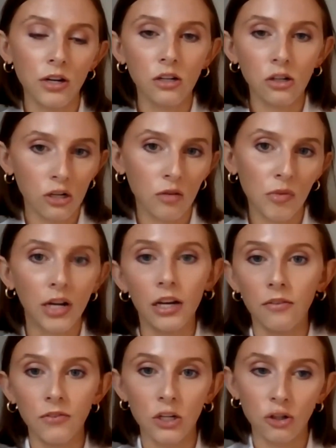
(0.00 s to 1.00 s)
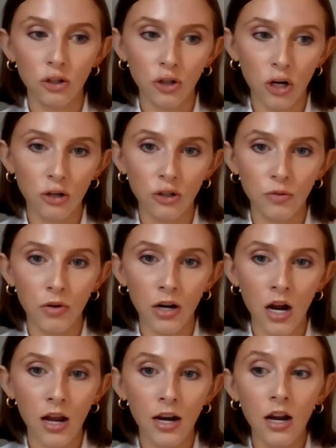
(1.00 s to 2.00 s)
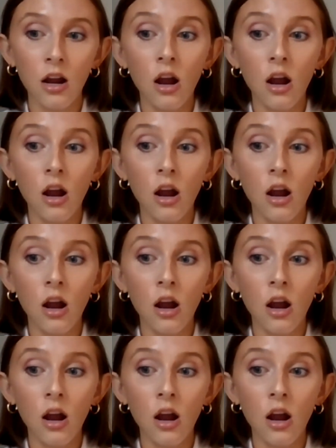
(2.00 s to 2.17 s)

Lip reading: for in determining if they should charge you or not.